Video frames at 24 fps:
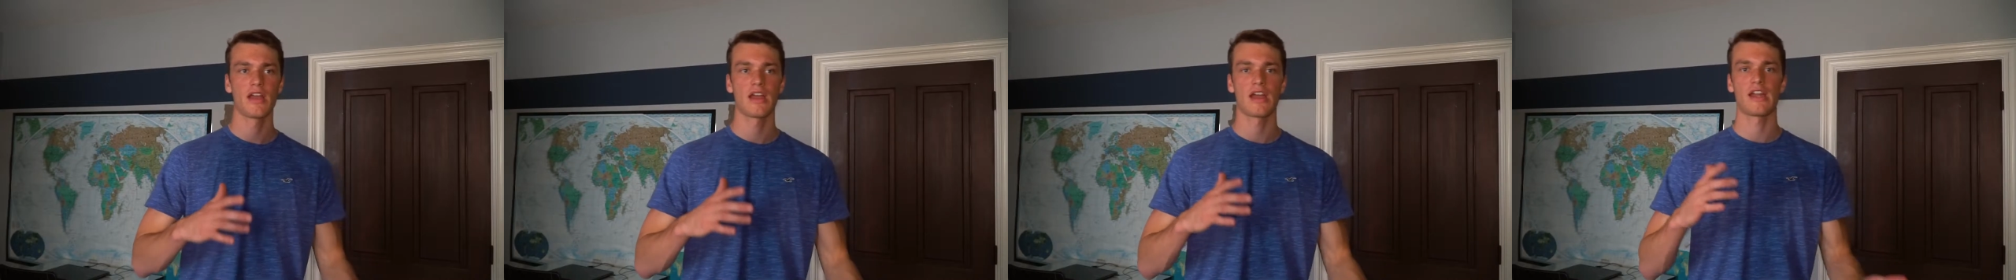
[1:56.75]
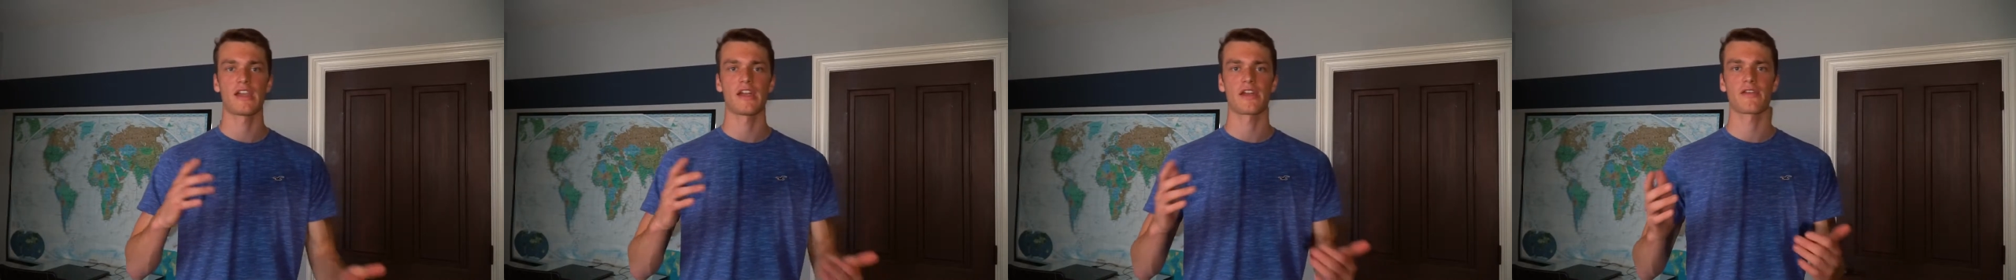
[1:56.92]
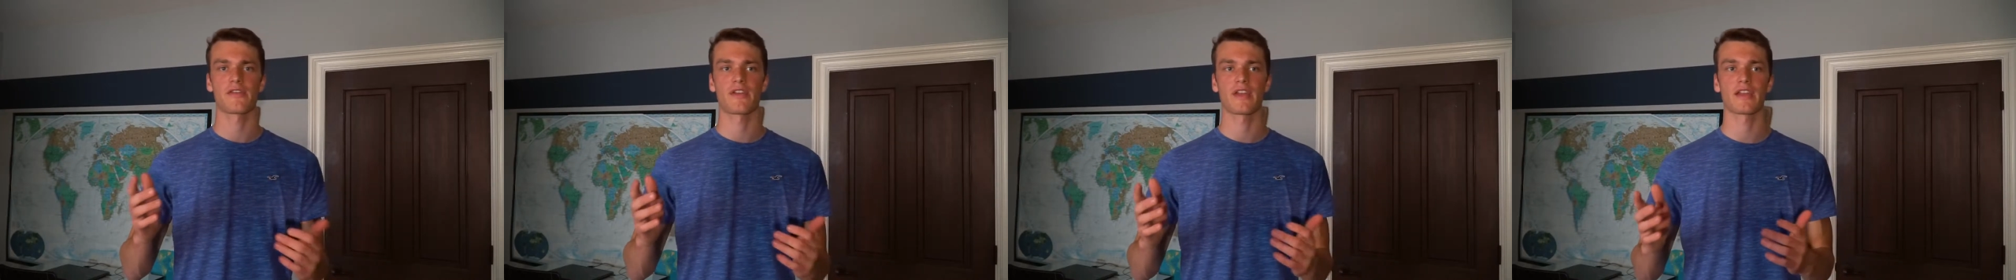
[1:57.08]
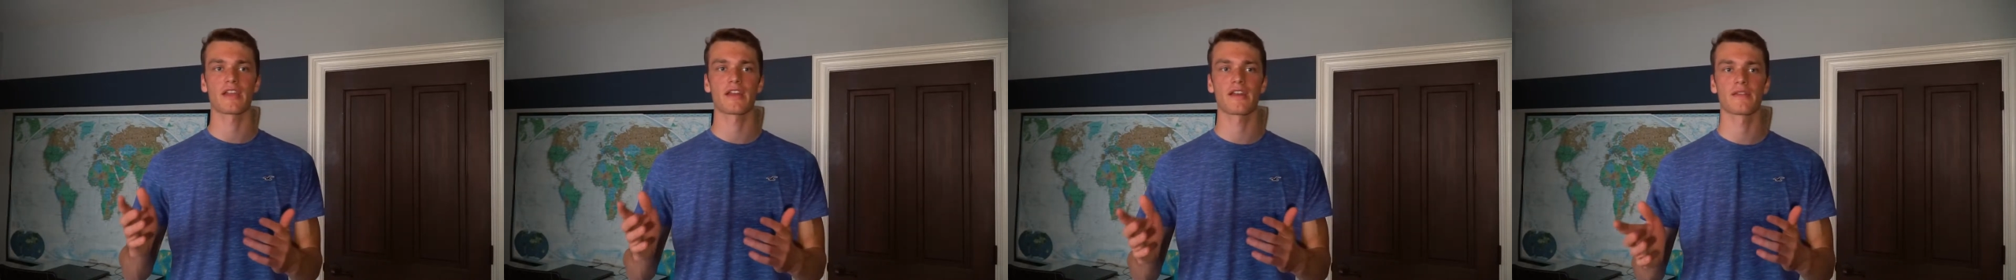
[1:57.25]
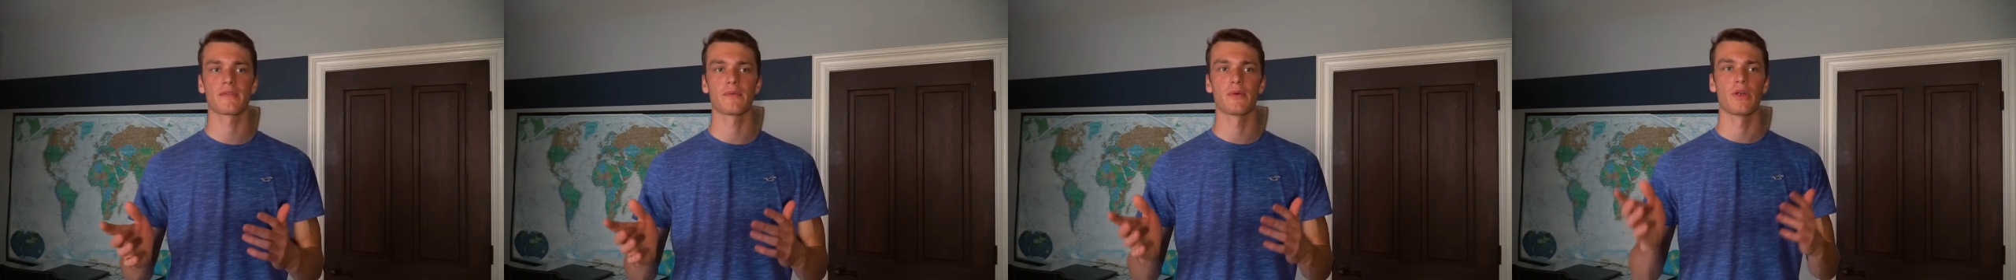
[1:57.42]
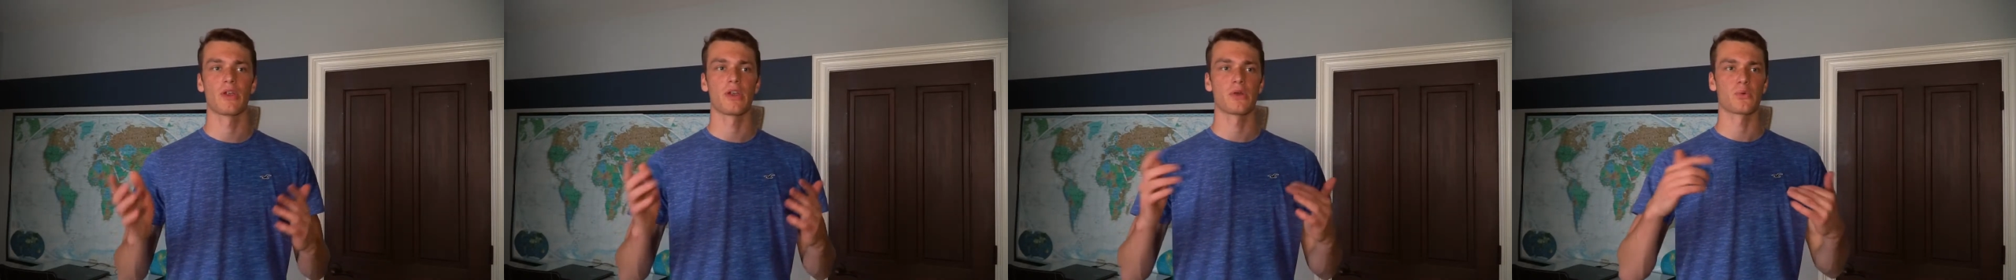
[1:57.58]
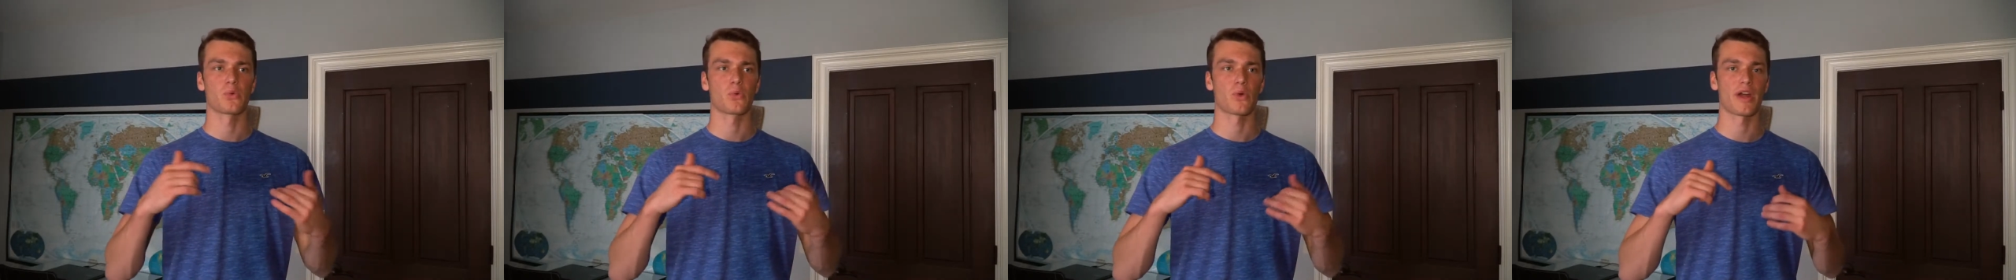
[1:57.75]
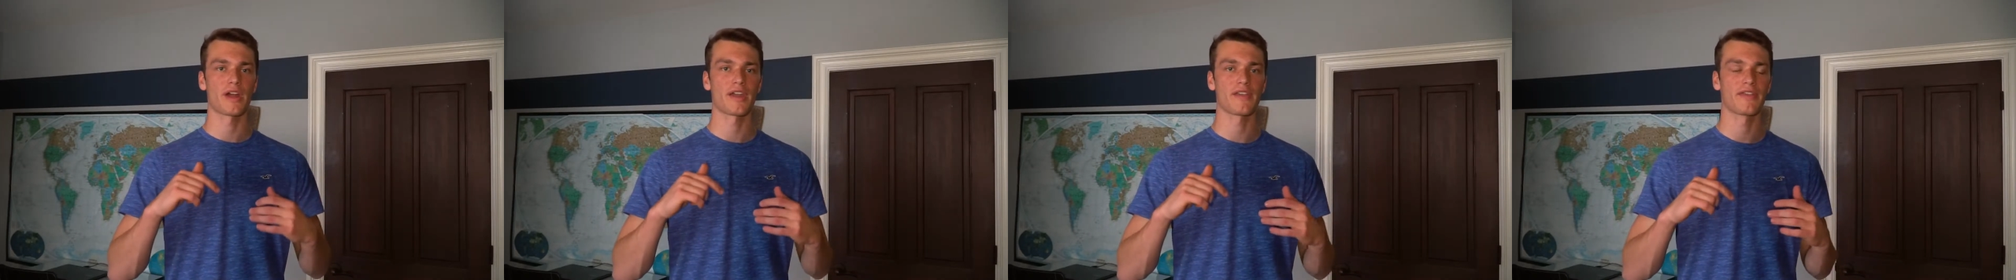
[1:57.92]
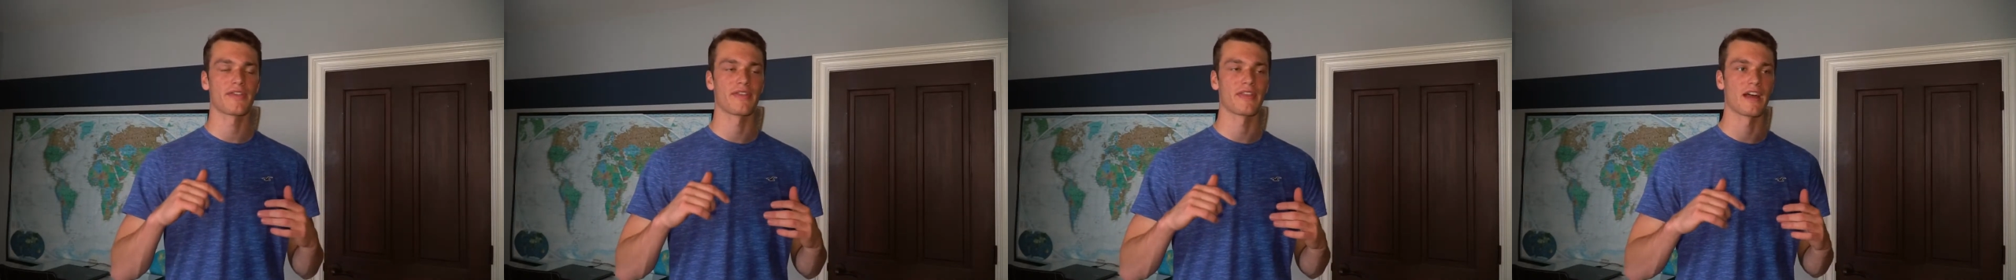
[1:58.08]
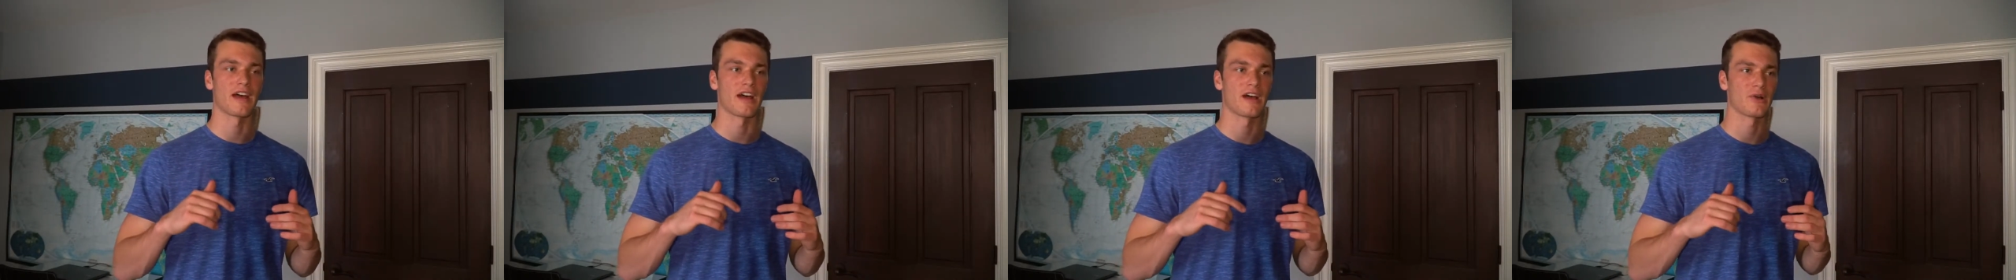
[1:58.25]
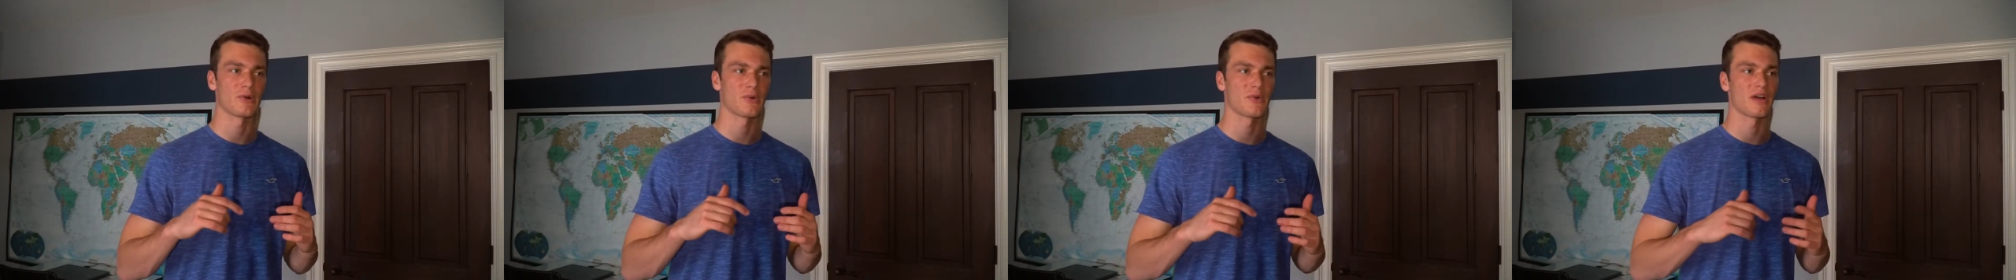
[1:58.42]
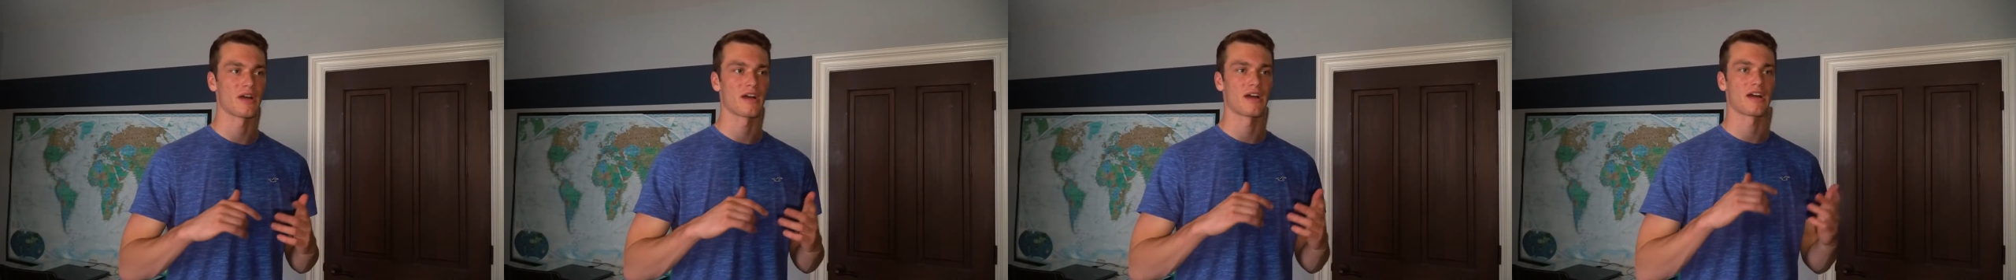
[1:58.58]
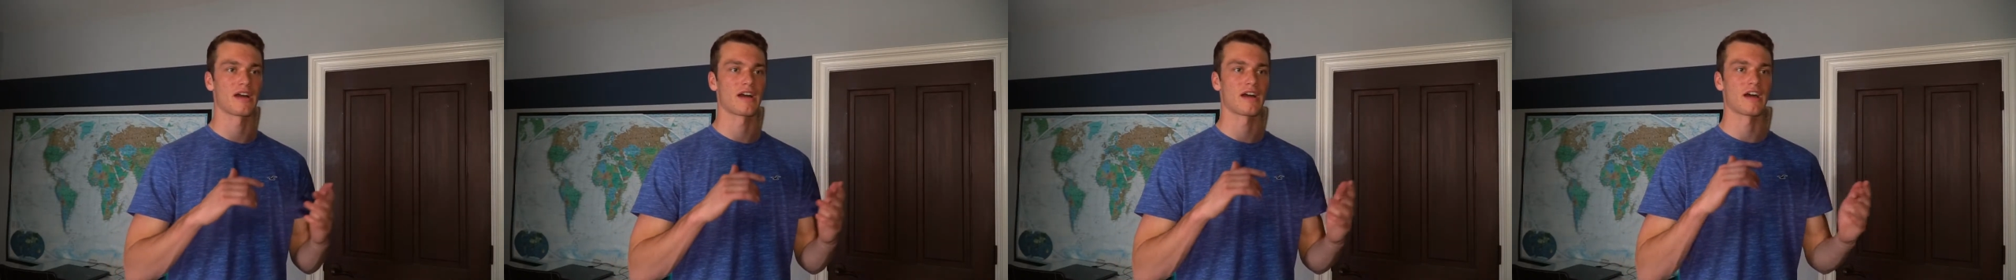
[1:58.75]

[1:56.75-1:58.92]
and I think that right now